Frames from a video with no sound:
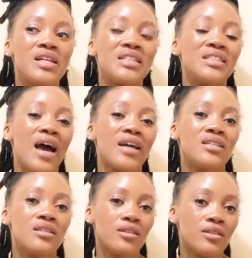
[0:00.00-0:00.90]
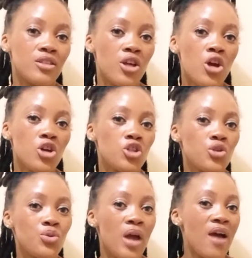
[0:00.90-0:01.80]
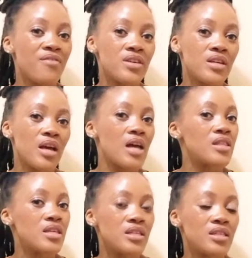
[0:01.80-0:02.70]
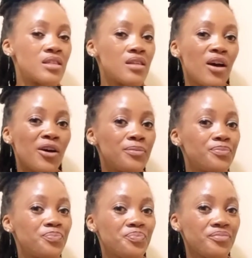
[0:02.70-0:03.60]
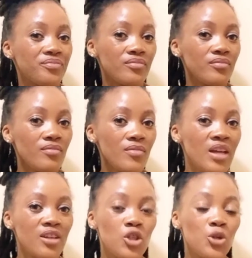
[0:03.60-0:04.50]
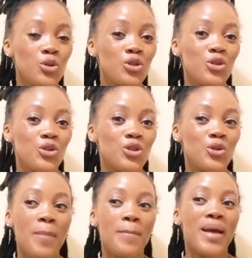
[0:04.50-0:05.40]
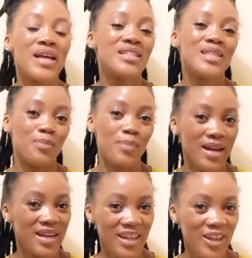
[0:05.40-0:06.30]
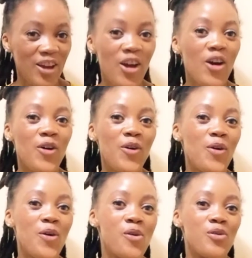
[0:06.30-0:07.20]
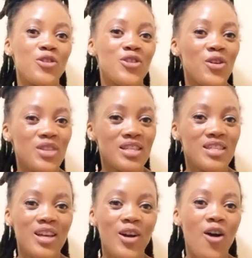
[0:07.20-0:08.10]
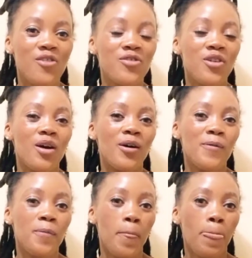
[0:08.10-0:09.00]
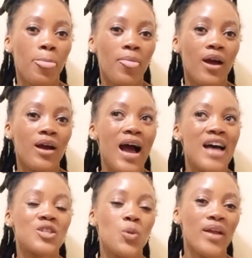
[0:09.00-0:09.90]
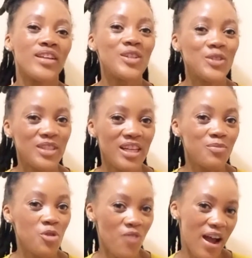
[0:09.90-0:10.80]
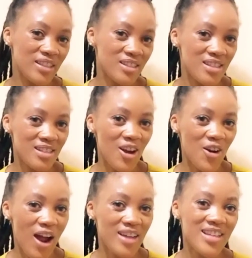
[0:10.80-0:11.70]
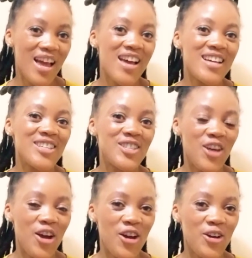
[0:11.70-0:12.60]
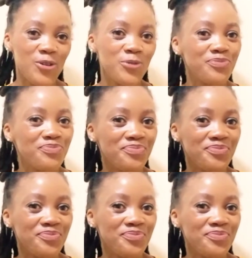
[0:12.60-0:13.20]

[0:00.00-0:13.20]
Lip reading: feel entitled to having this, to a man's money, or, this thing of us wanting to date providers, right? So